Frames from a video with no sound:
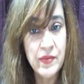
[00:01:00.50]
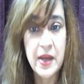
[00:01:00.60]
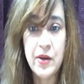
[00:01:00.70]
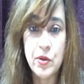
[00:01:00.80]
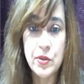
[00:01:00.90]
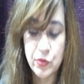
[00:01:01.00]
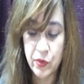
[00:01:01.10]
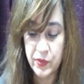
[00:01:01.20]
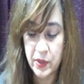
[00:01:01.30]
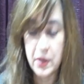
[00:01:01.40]
and also
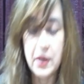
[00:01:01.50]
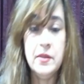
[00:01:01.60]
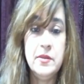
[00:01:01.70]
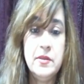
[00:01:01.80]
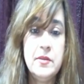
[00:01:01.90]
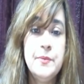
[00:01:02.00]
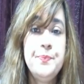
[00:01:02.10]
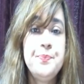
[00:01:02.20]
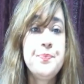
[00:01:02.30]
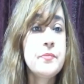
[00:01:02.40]
of the others.
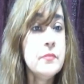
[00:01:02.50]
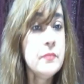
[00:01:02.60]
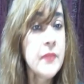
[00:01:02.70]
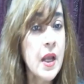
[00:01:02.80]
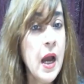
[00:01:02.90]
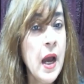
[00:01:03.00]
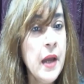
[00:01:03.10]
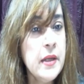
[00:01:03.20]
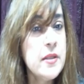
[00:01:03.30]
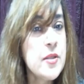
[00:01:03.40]

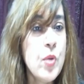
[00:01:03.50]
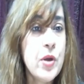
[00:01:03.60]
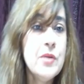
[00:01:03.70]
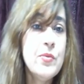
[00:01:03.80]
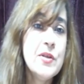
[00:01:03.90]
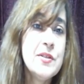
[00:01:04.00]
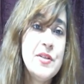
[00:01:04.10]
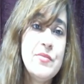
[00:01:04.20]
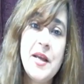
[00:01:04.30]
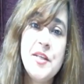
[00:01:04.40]
And this model was
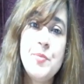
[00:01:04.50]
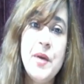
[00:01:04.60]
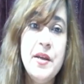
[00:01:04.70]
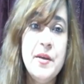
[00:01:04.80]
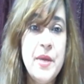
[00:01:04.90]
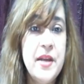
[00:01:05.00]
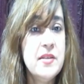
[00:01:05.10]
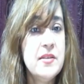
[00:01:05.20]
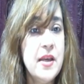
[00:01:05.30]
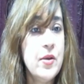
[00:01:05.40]
devised by
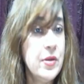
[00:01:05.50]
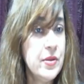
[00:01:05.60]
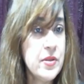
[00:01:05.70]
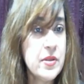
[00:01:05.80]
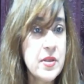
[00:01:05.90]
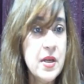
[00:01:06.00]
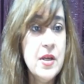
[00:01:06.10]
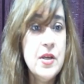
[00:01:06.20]
American psychologists.